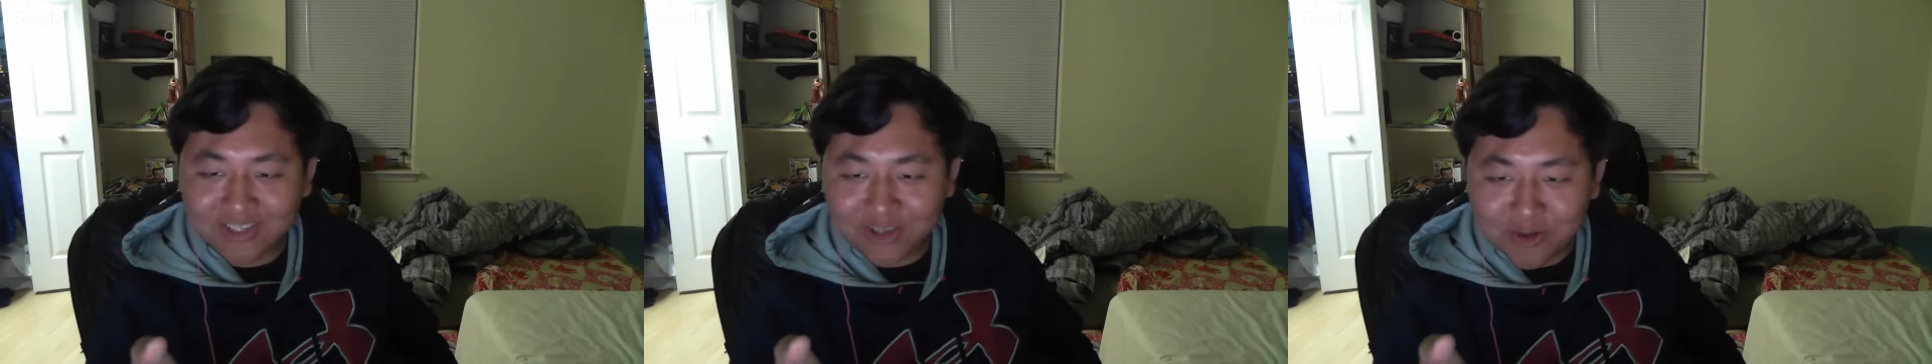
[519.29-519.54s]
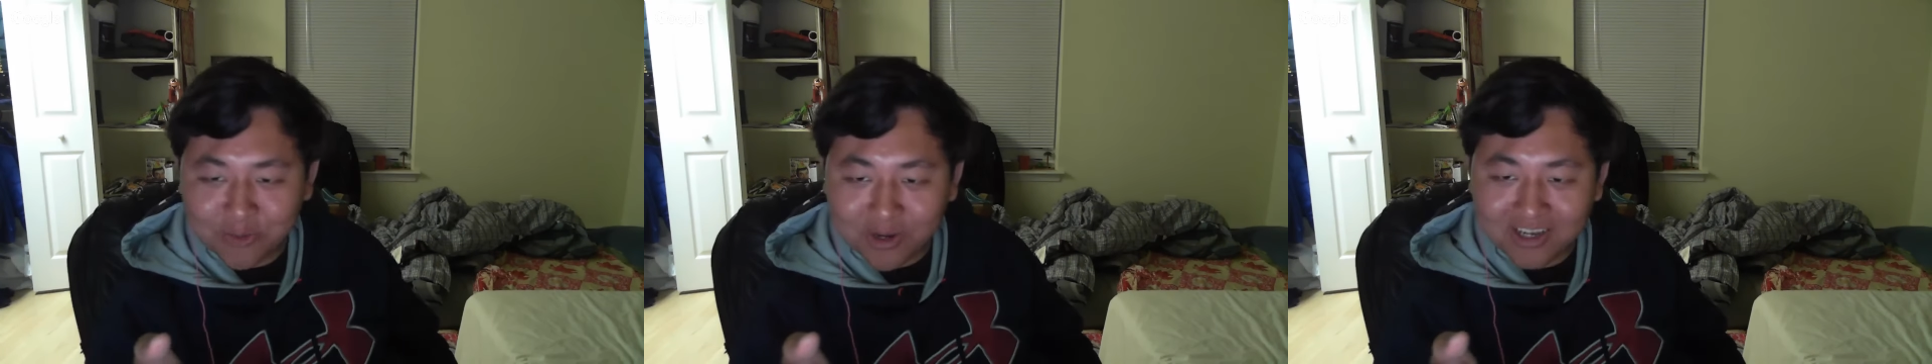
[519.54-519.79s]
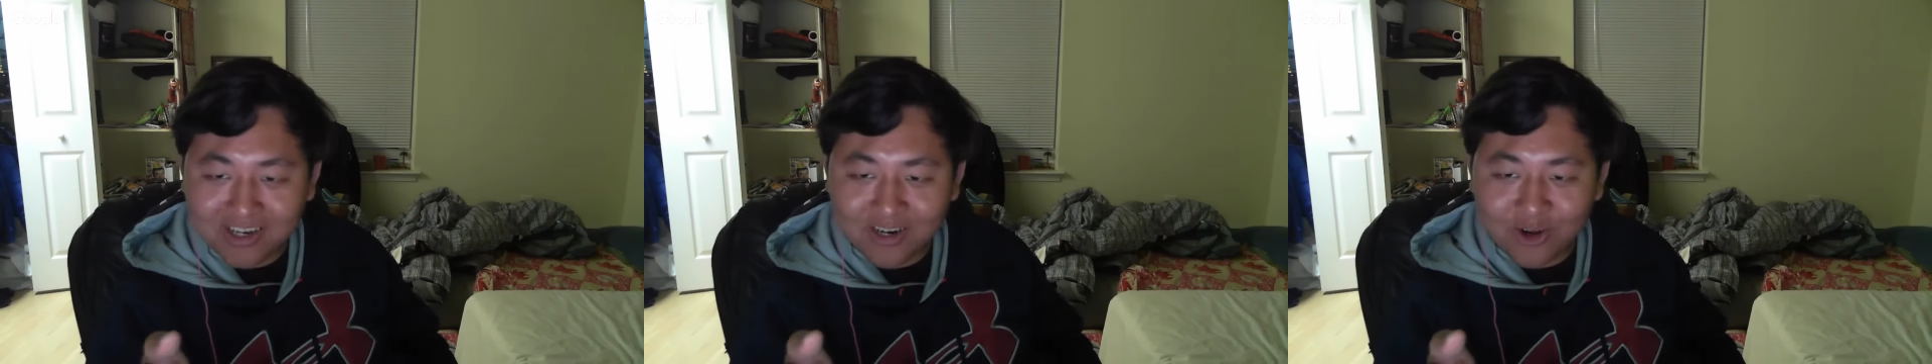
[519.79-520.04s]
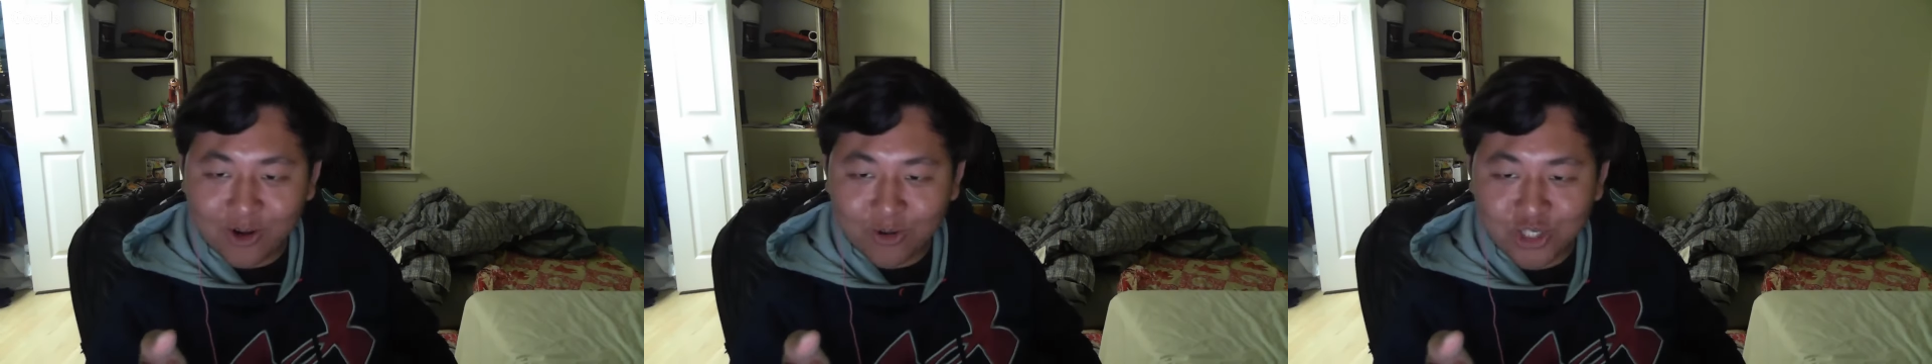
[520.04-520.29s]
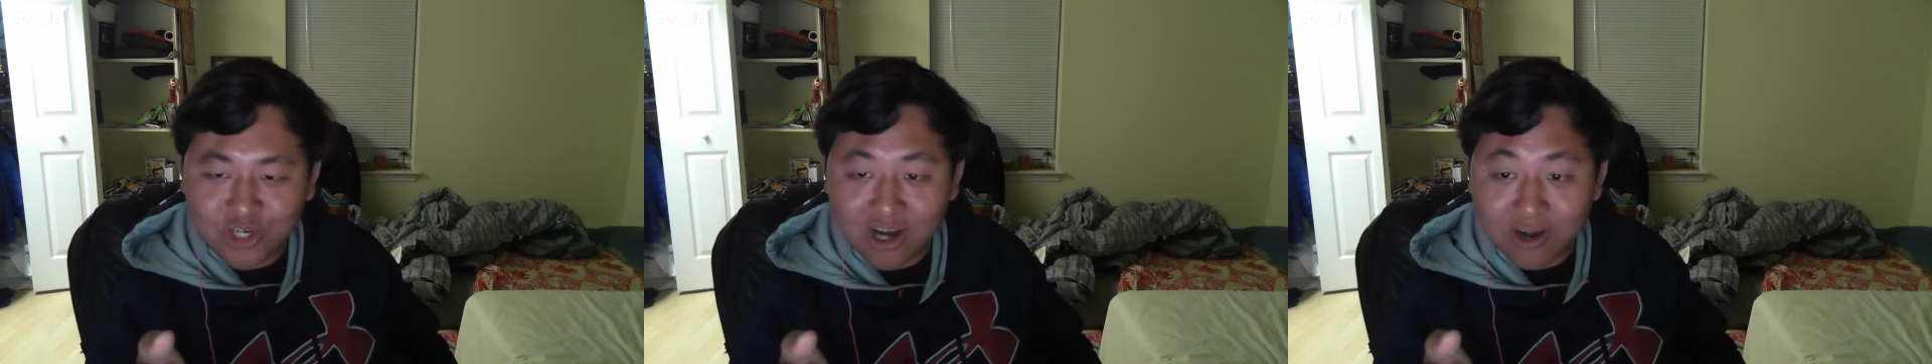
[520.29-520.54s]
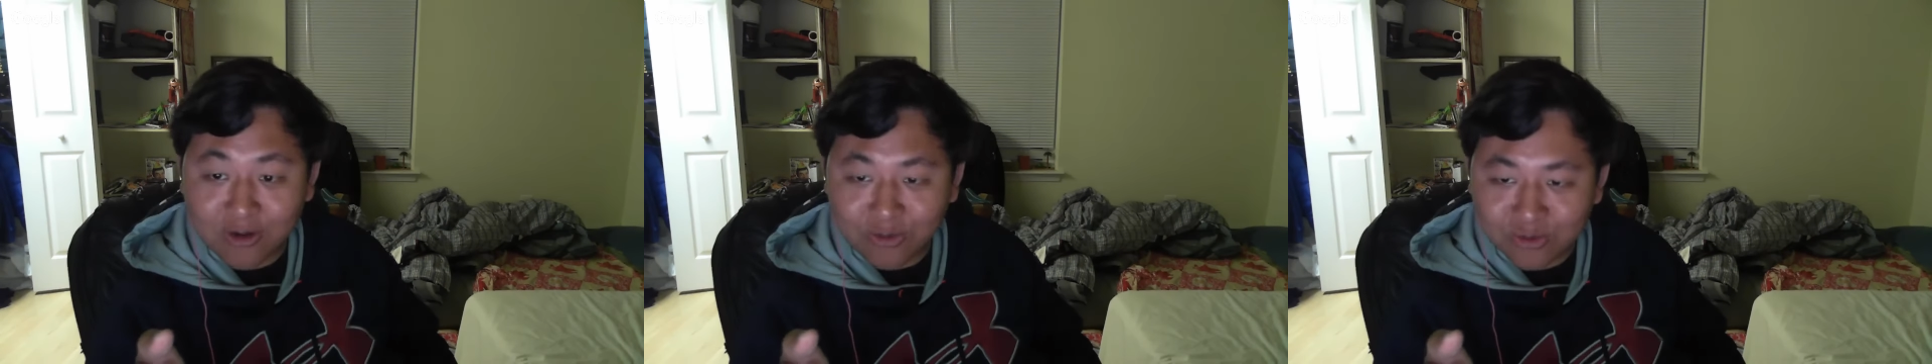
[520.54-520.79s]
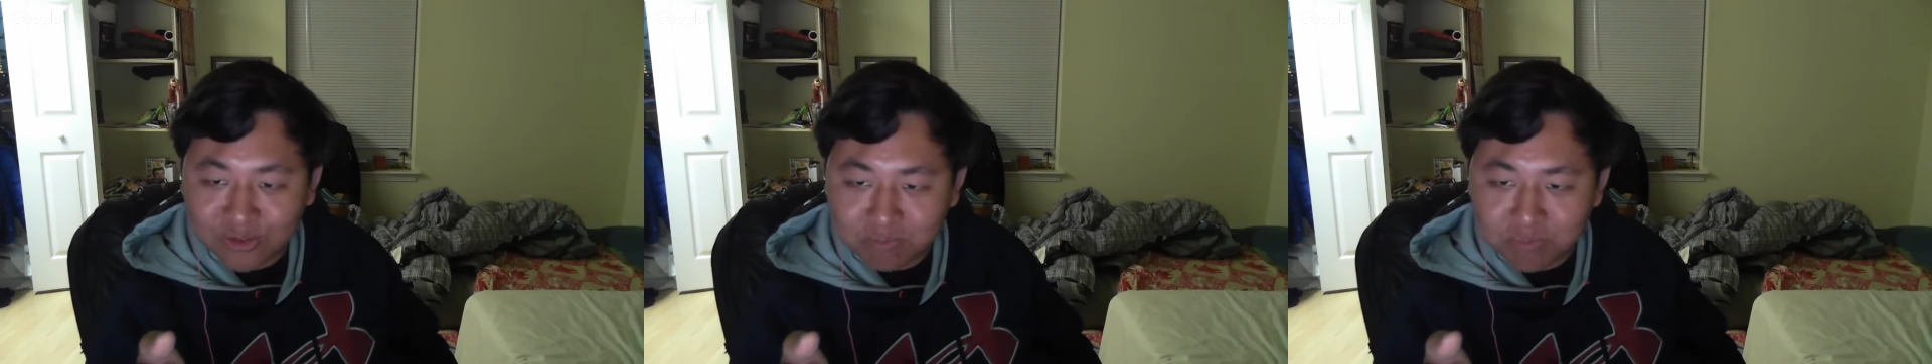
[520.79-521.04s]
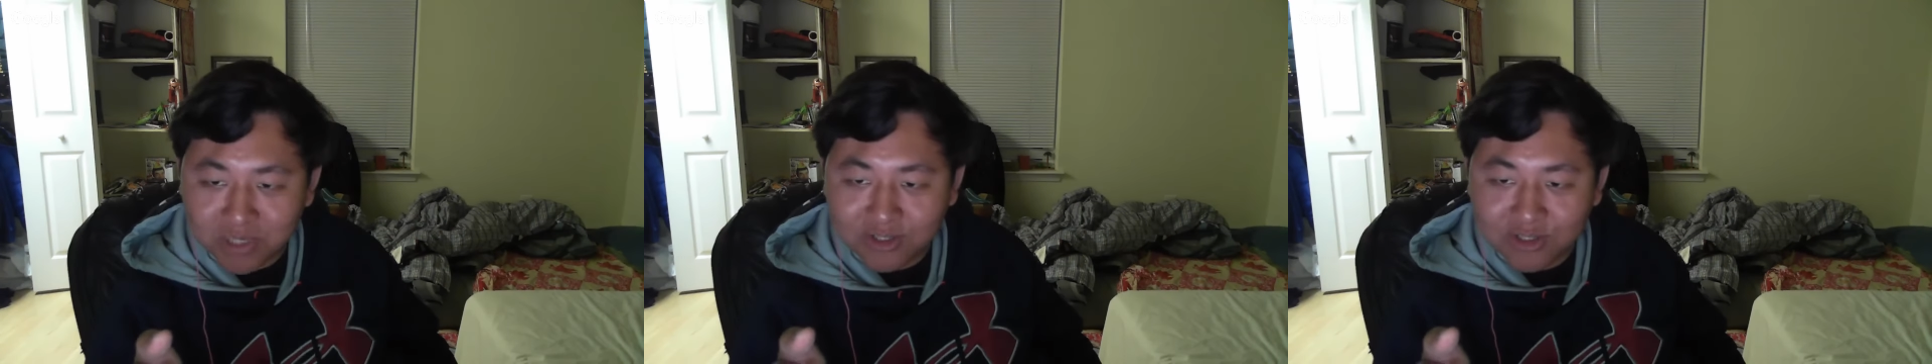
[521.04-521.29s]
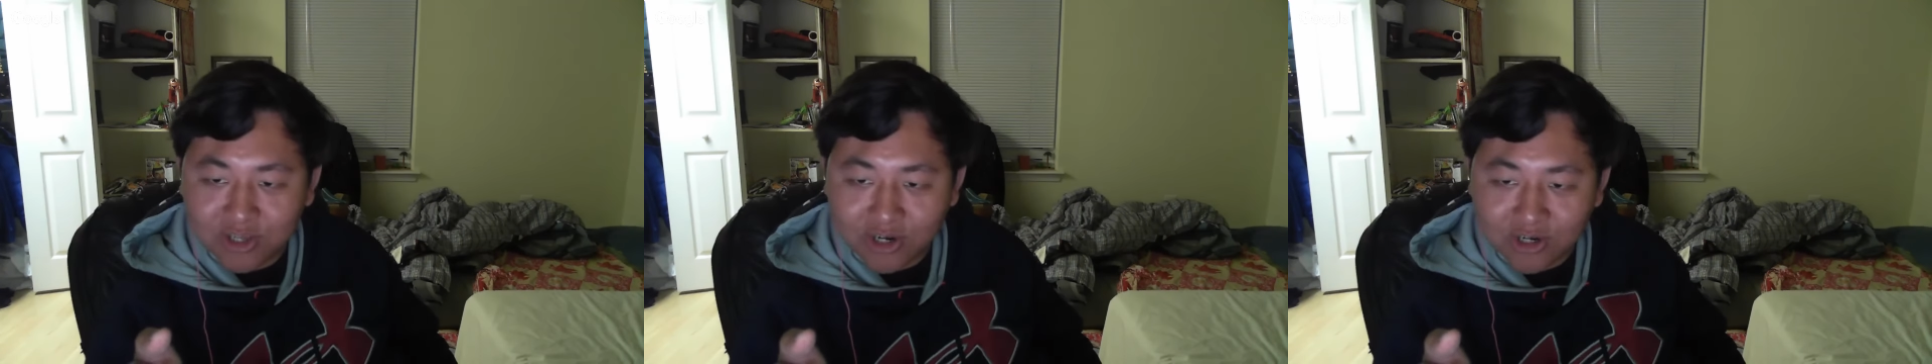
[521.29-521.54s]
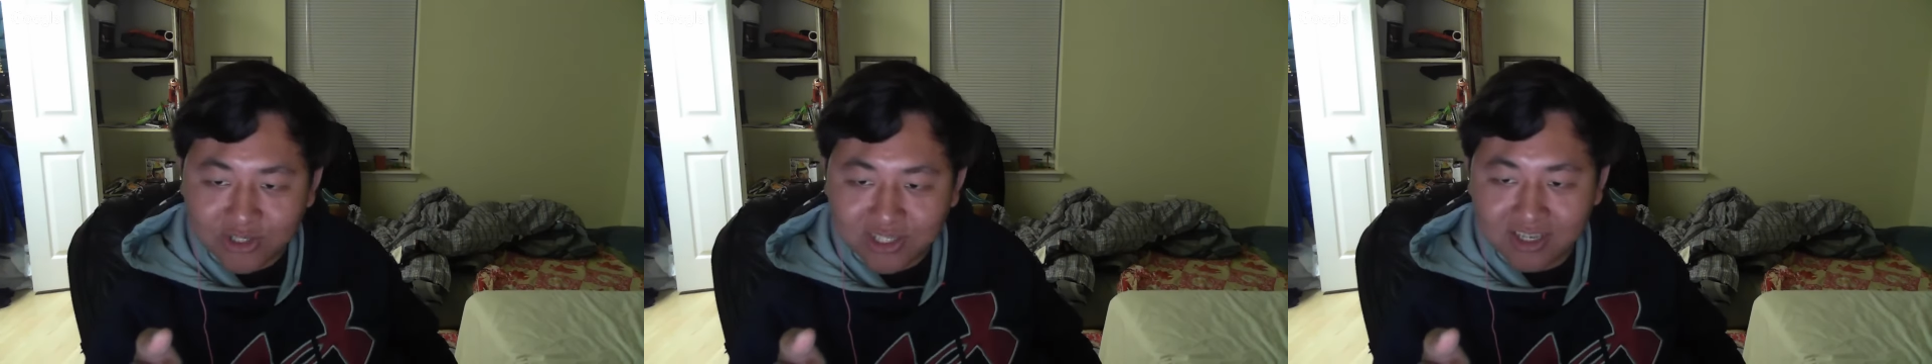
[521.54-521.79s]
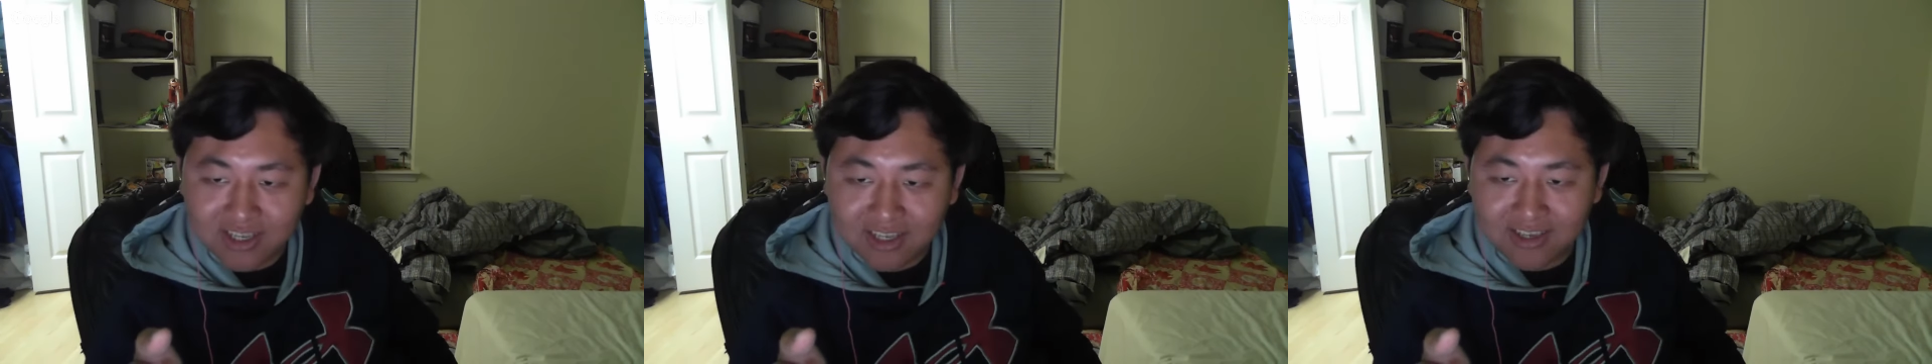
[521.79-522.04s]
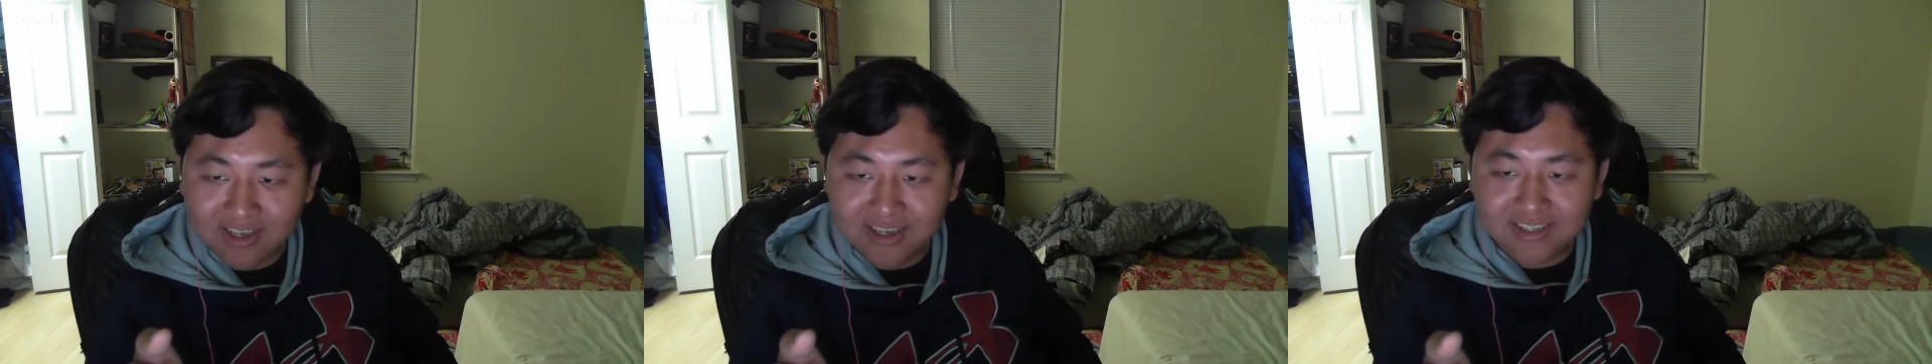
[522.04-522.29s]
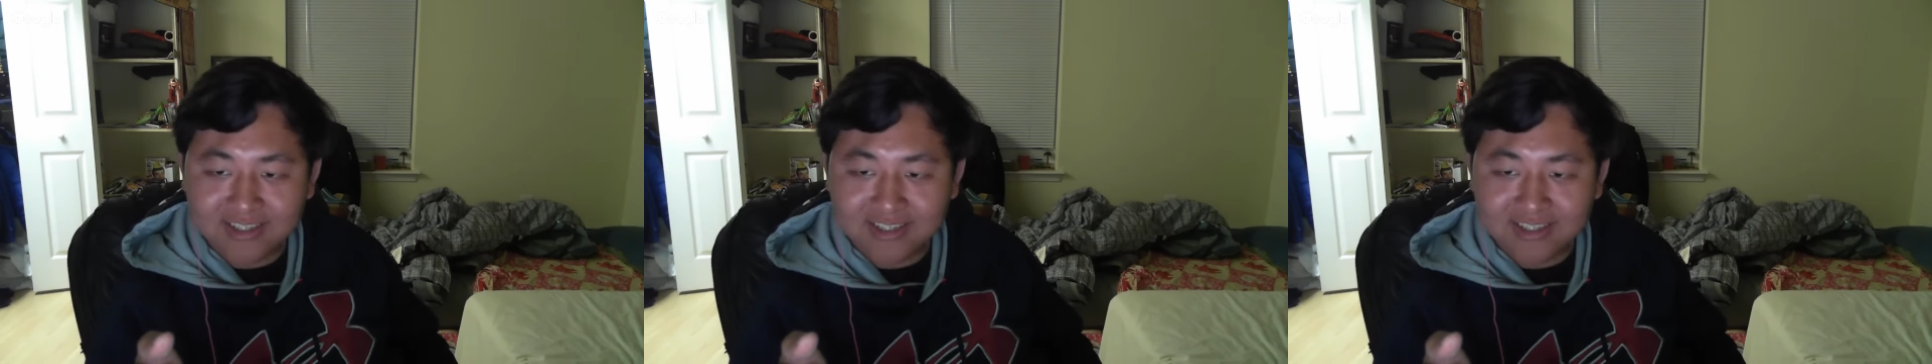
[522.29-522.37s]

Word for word: There's another one here called Charles Bundersky